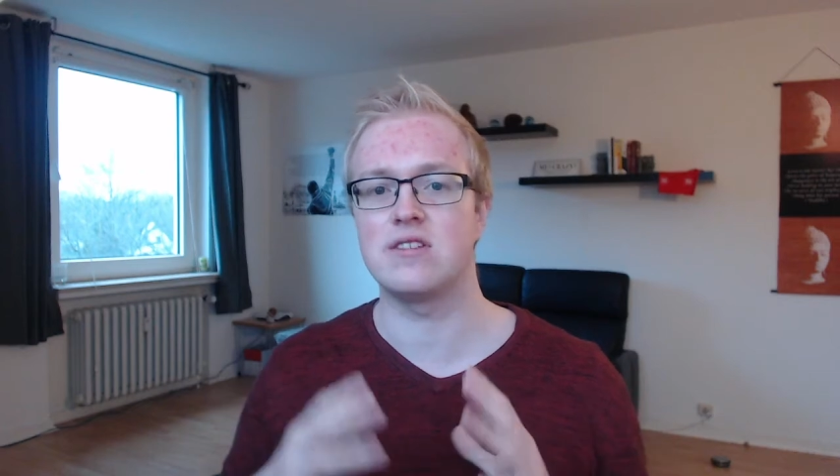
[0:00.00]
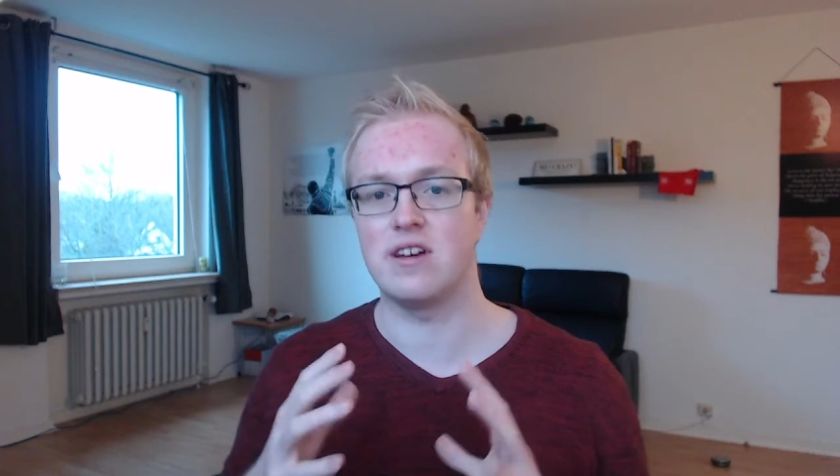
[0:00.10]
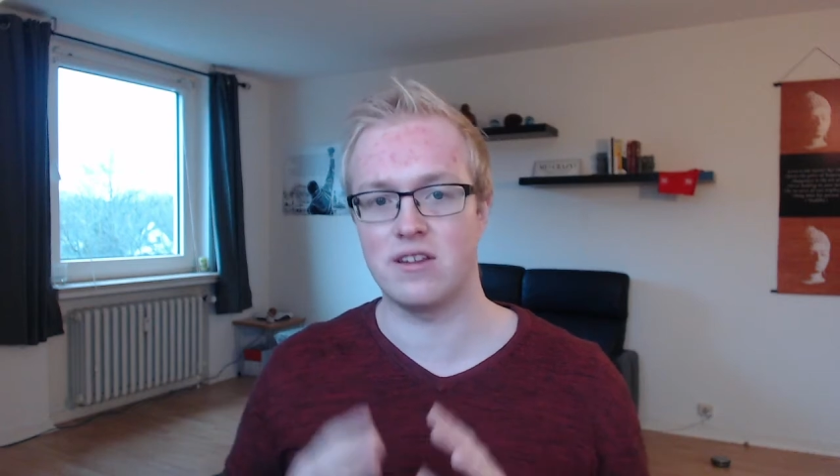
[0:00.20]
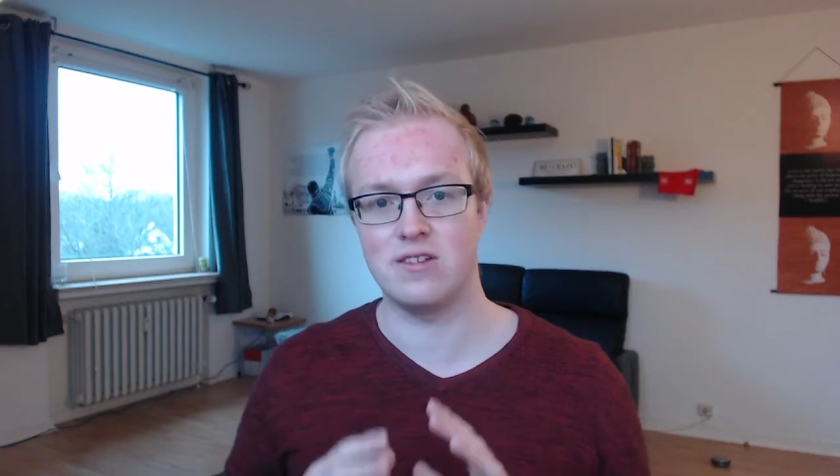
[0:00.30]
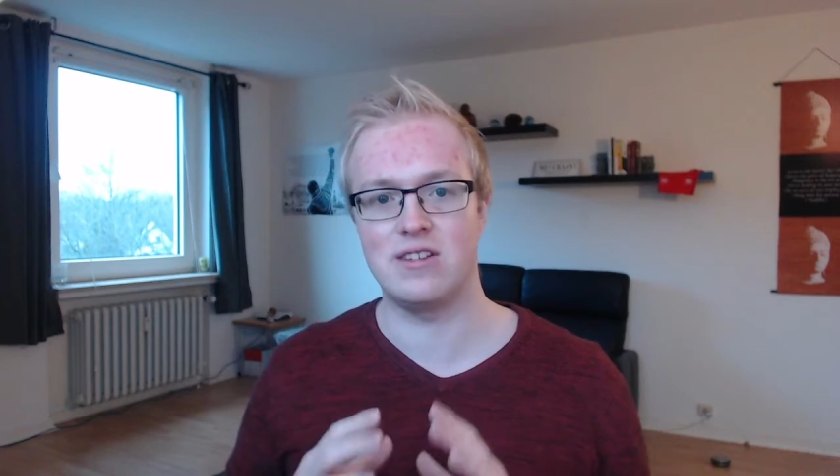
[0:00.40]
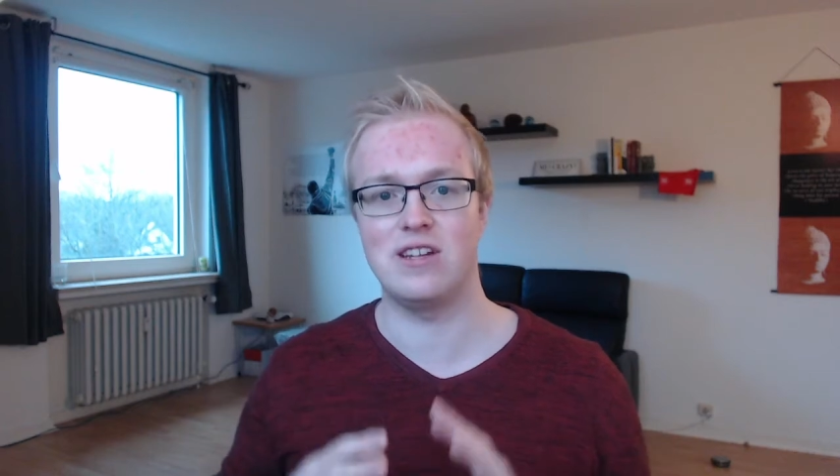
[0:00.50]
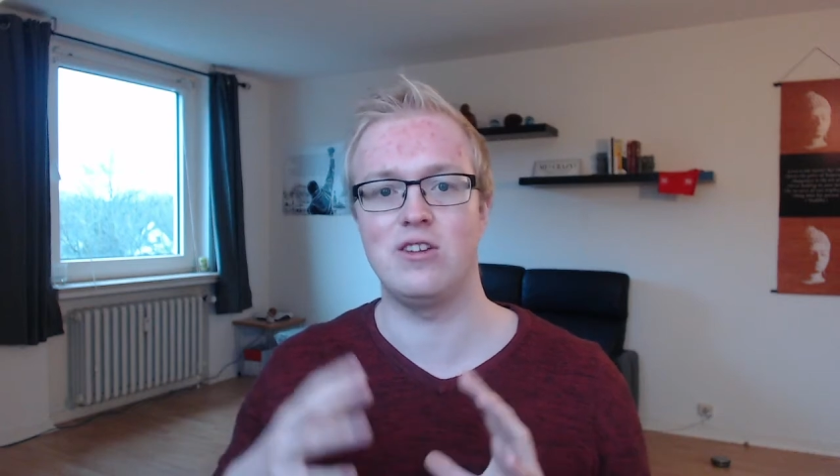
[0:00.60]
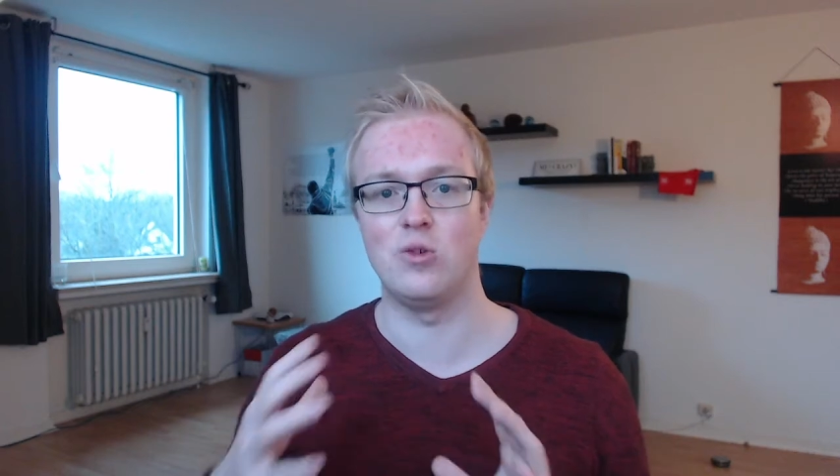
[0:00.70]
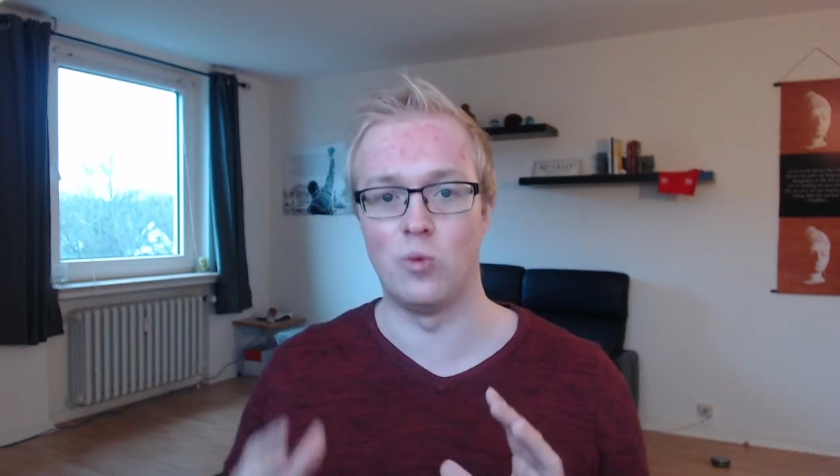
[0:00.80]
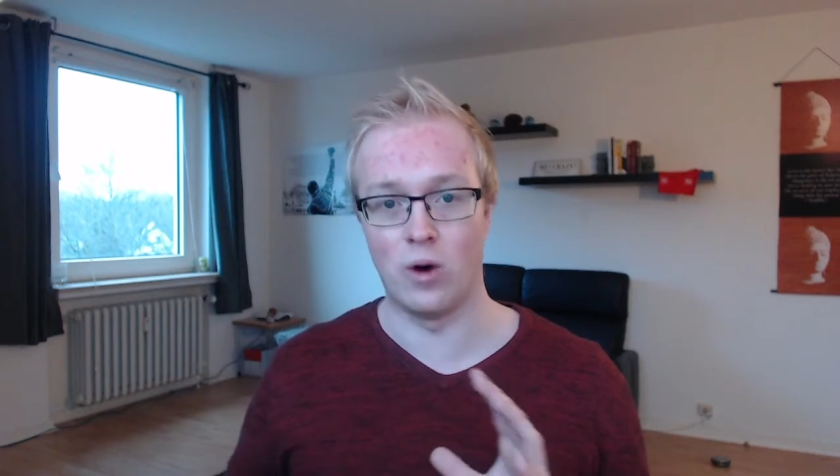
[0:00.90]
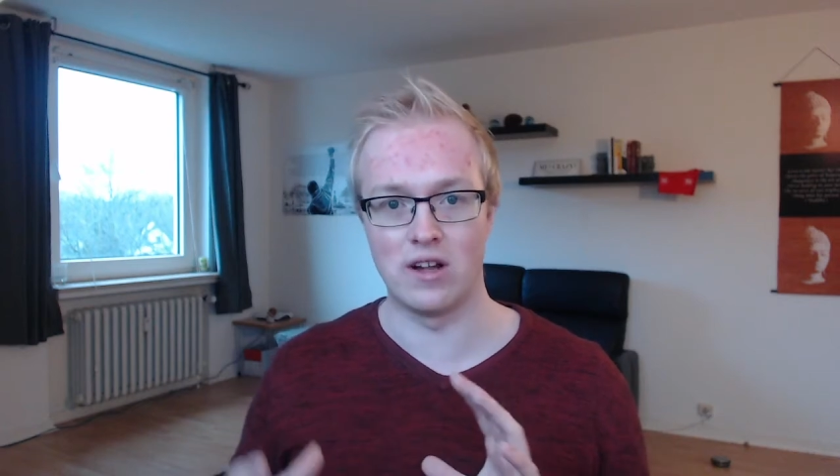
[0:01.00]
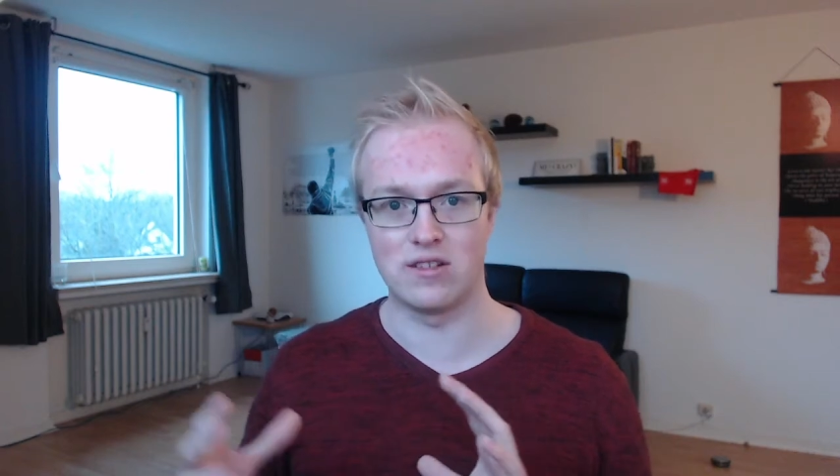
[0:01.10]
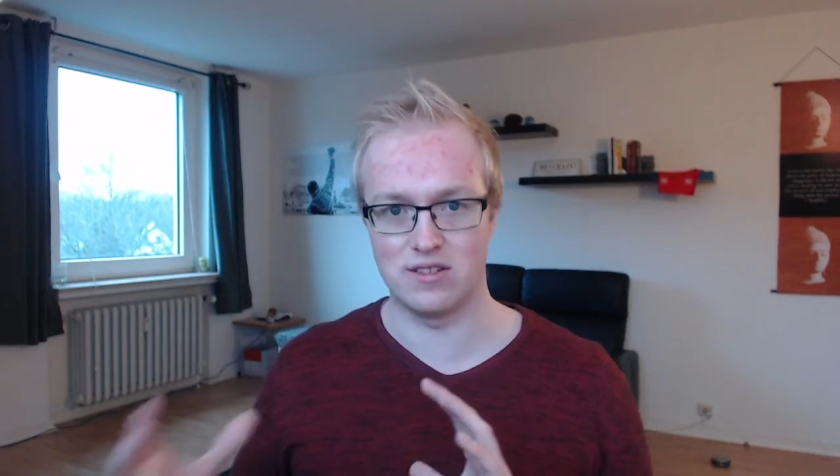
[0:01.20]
other than you want